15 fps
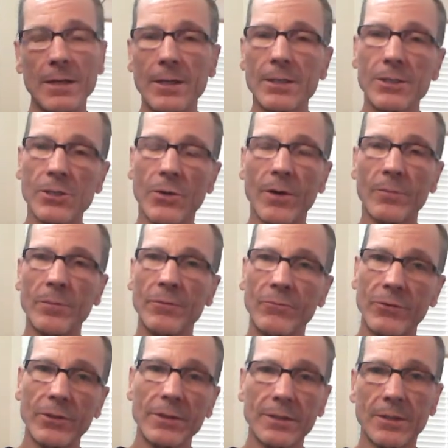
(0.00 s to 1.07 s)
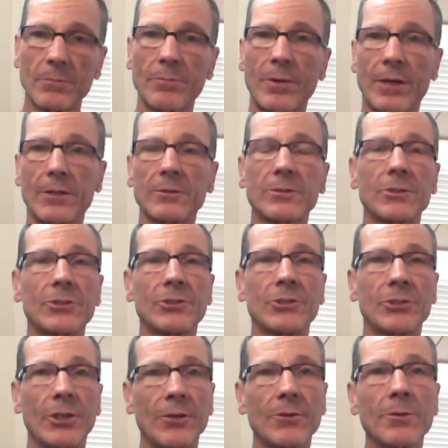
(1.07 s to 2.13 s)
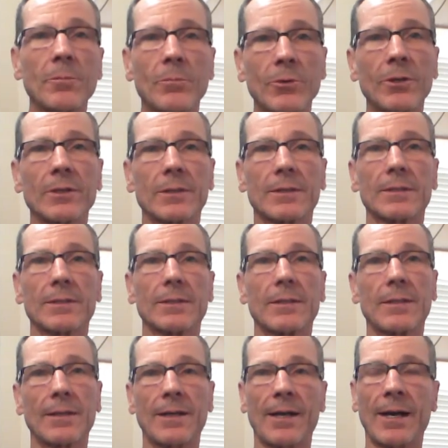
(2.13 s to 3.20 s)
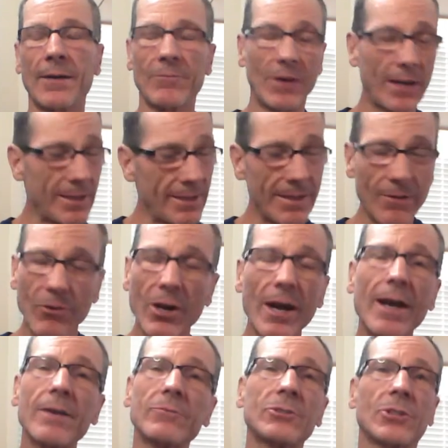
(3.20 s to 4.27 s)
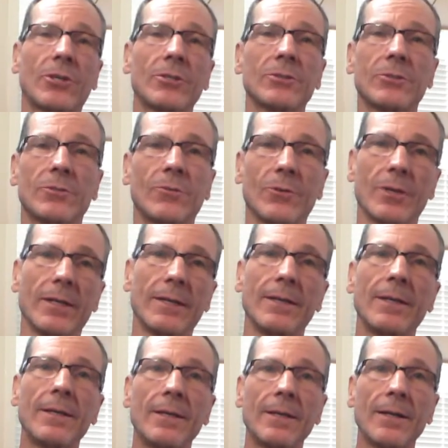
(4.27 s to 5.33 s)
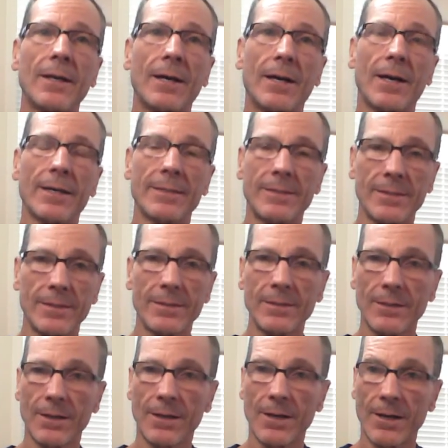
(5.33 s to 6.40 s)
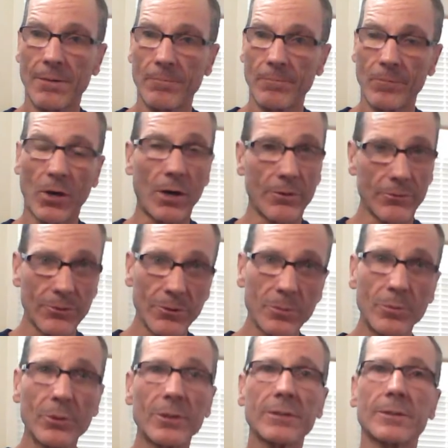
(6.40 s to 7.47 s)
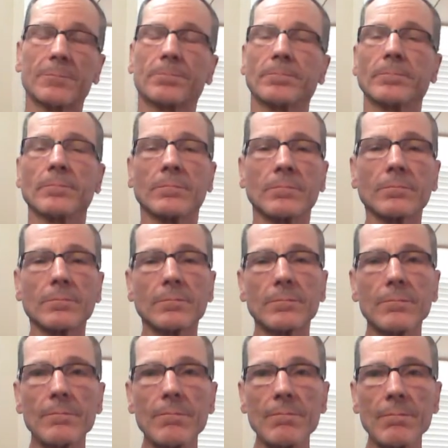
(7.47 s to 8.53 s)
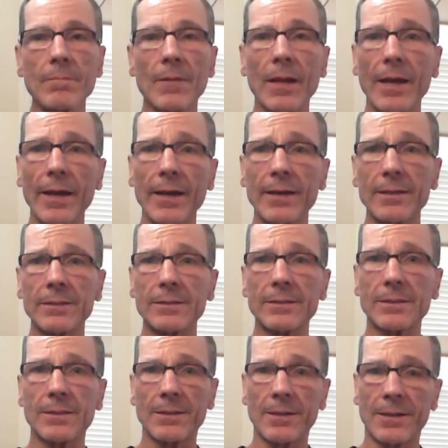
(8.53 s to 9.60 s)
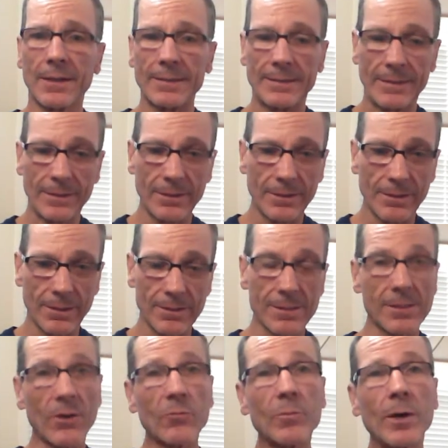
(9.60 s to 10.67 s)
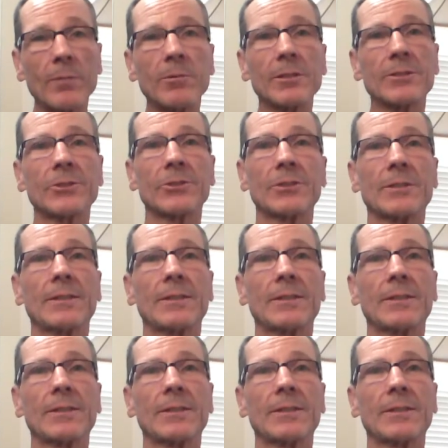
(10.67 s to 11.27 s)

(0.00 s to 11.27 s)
So I've been feeling compelled to share the book. I never have charged for it. I did author the book, and I did self-publish,